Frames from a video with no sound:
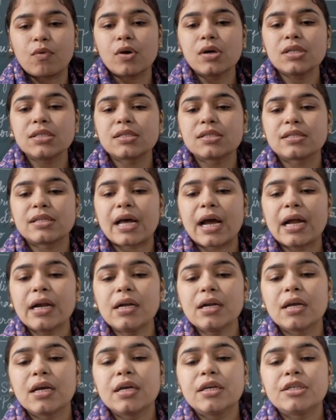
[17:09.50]
was
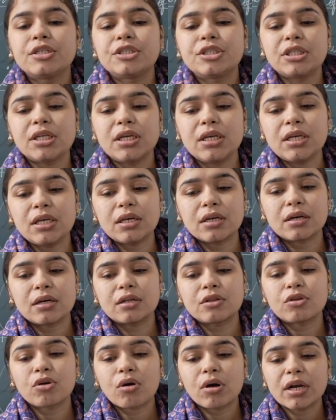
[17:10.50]
that she
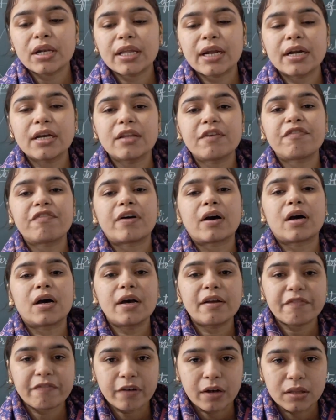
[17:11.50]
thought that
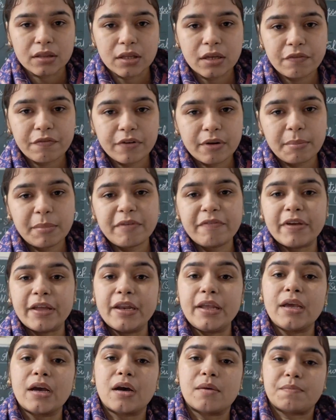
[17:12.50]
her father will be
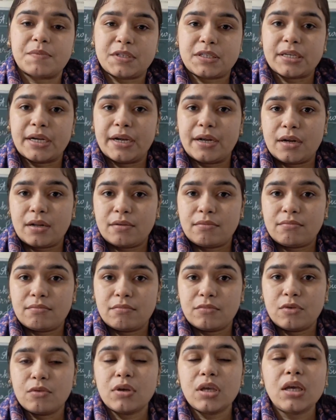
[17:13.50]
very upset,
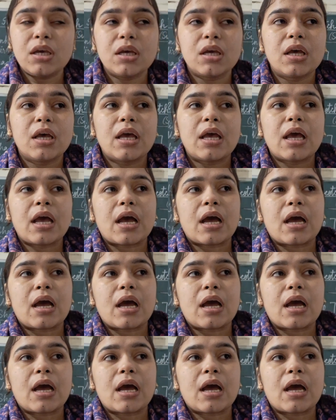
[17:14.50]
okay,